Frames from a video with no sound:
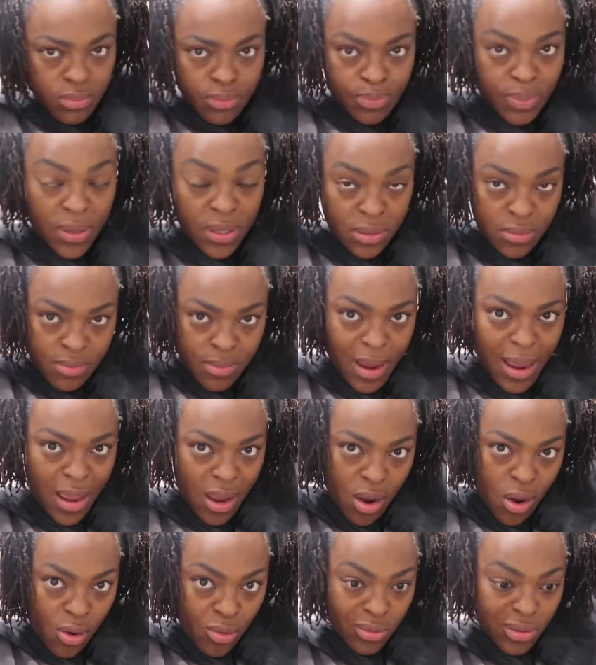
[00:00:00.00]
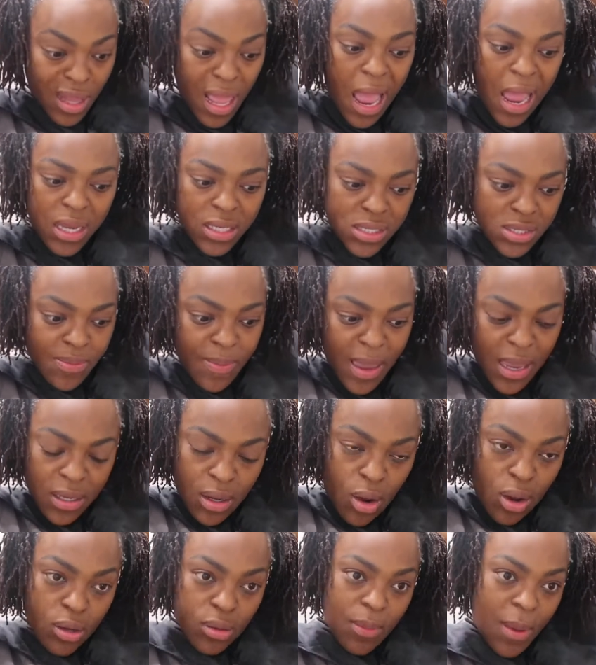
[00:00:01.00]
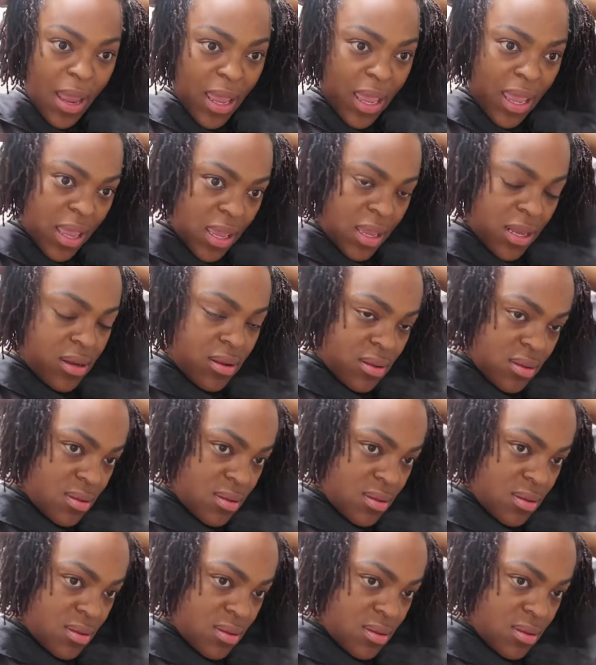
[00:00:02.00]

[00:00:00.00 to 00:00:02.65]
put my old locks back on my head